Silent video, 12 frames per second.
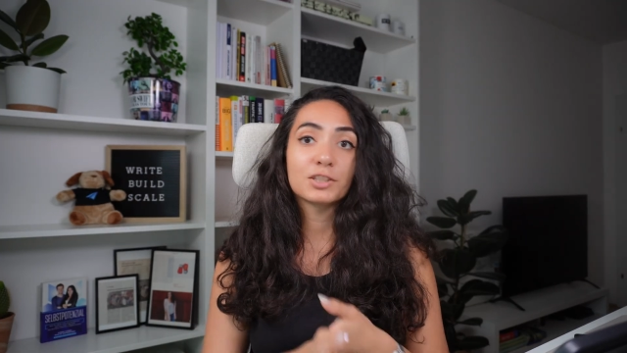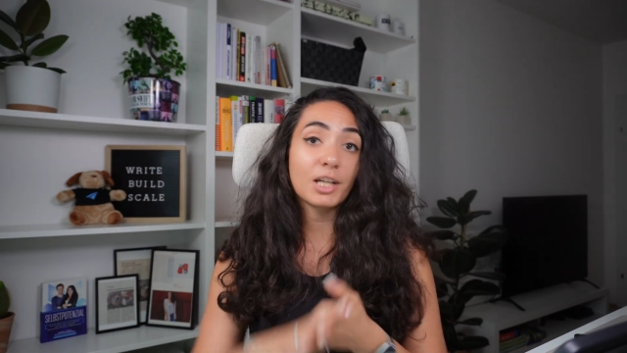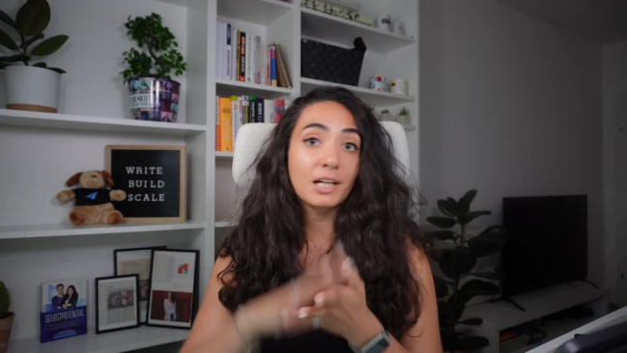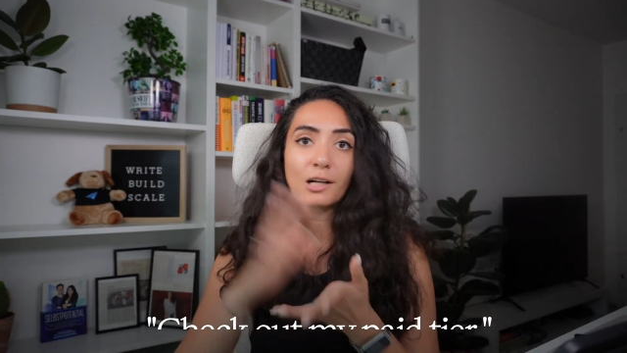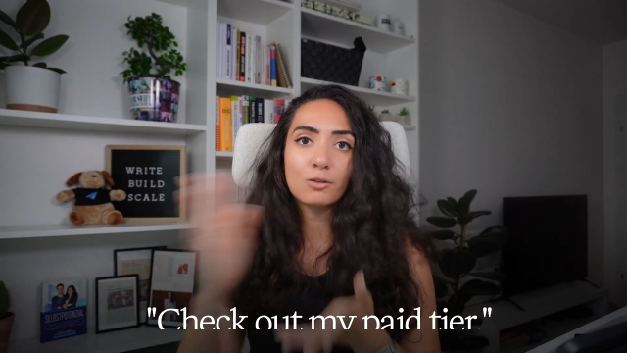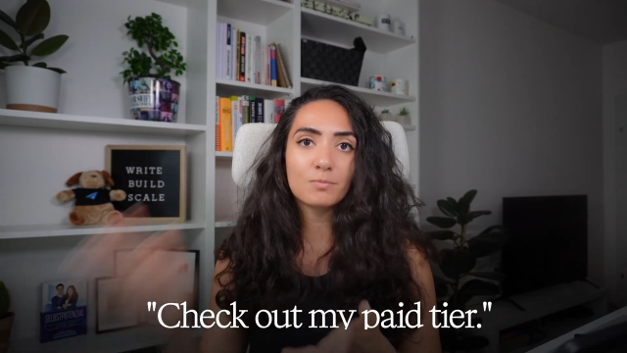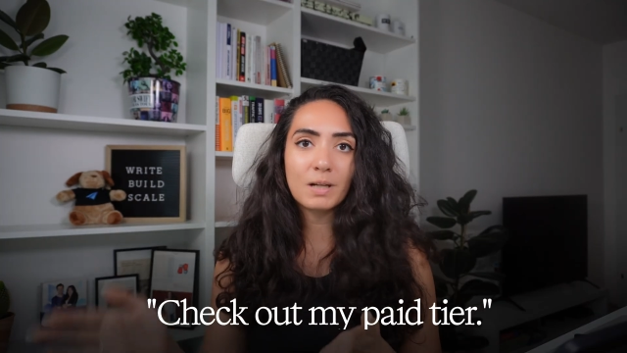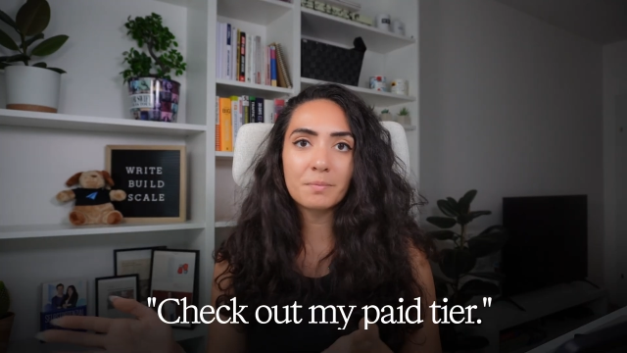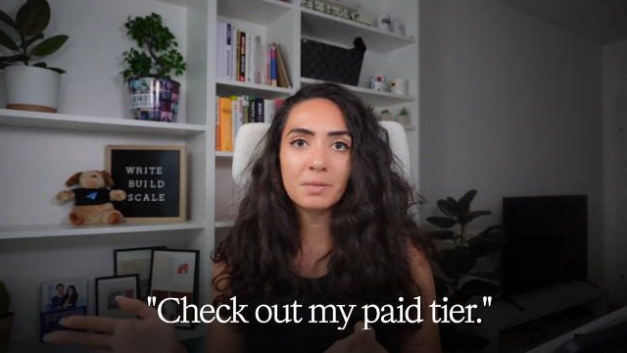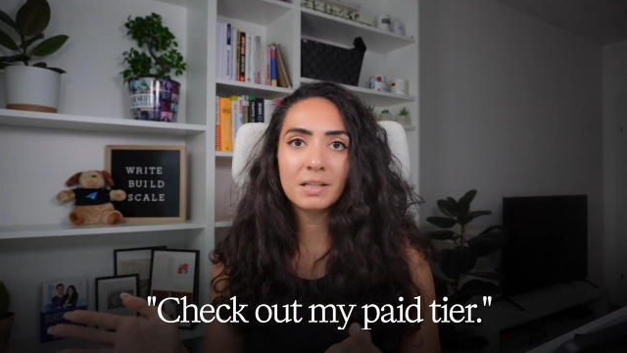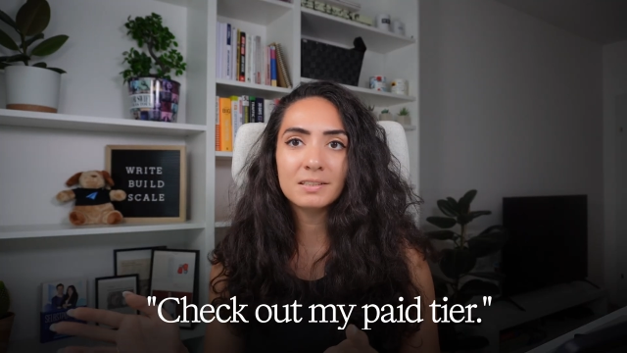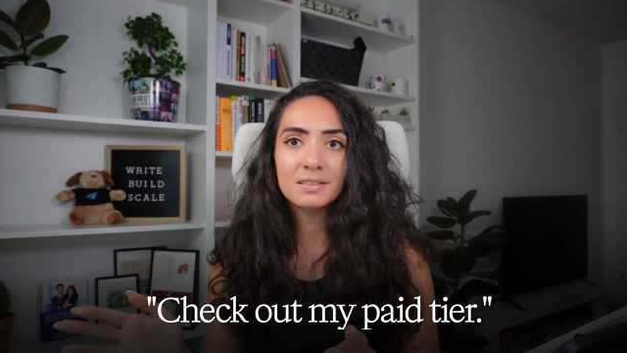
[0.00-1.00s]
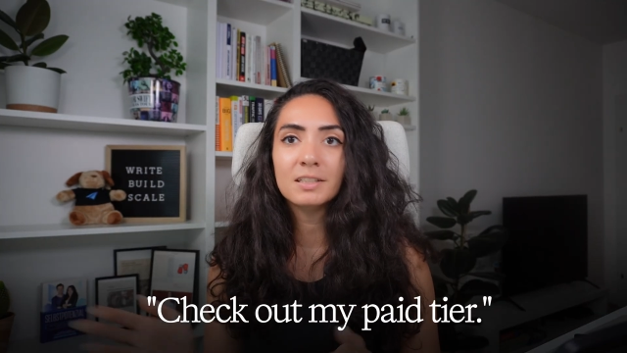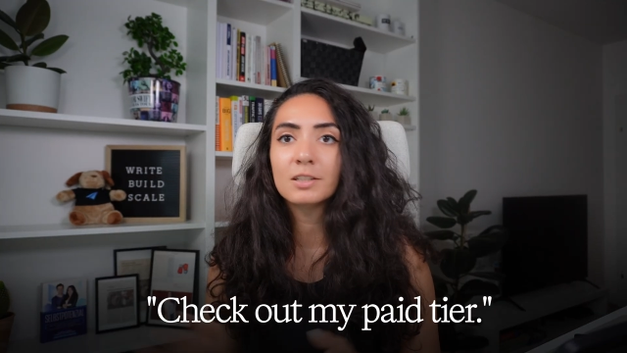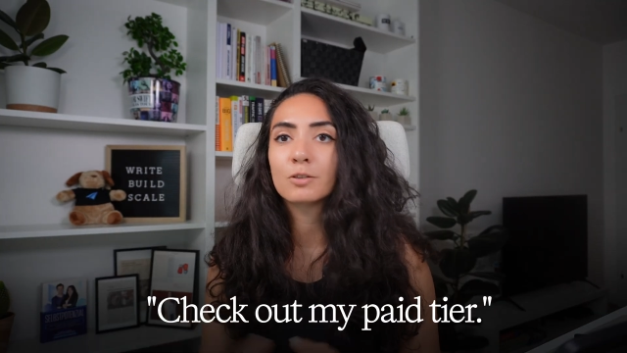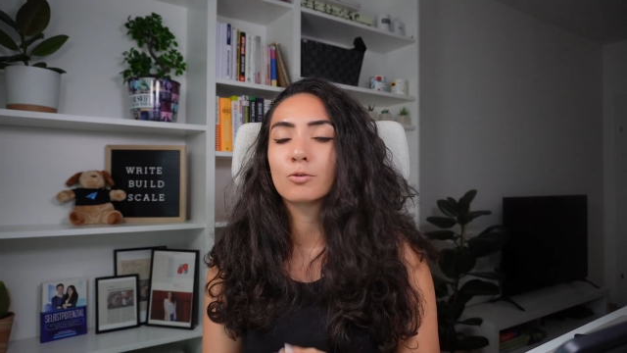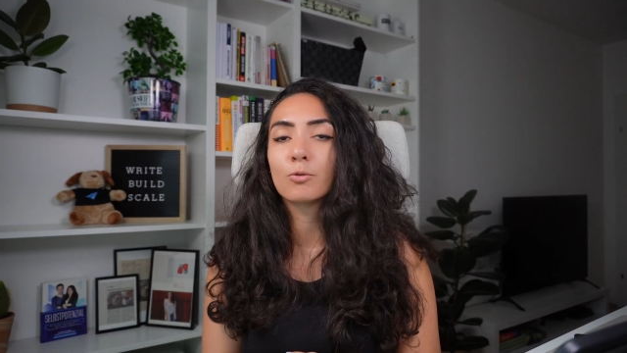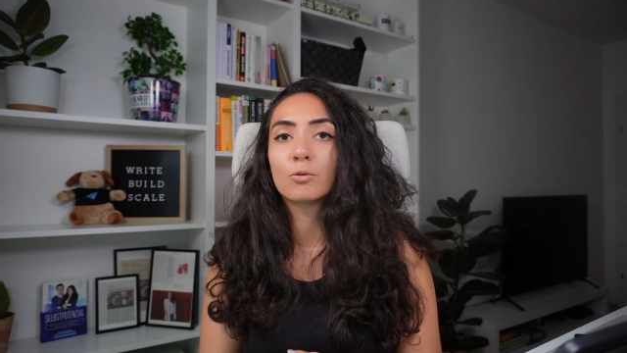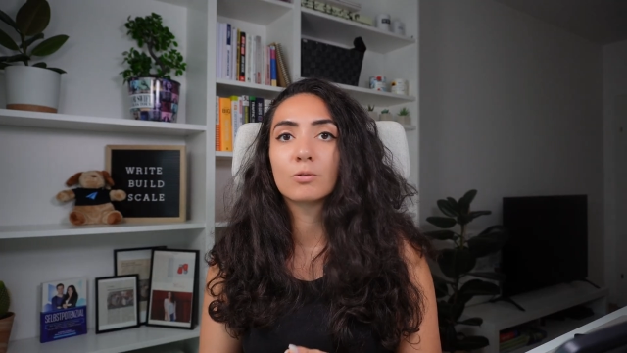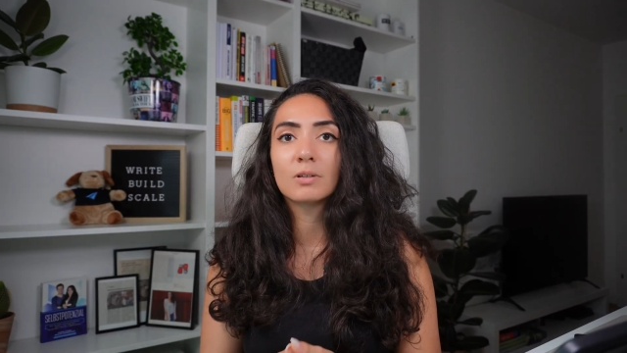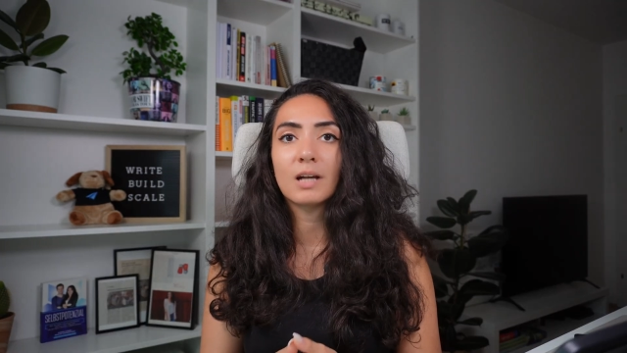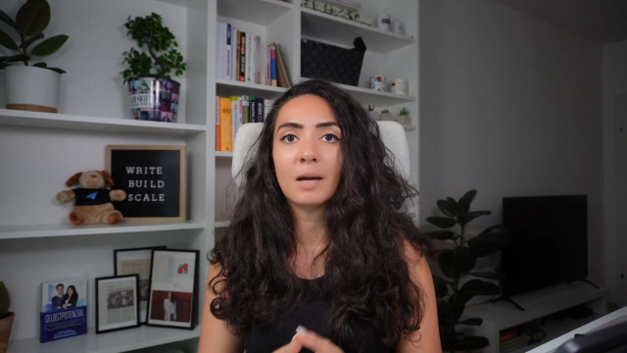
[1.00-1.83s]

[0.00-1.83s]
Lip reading: check out my paid tier or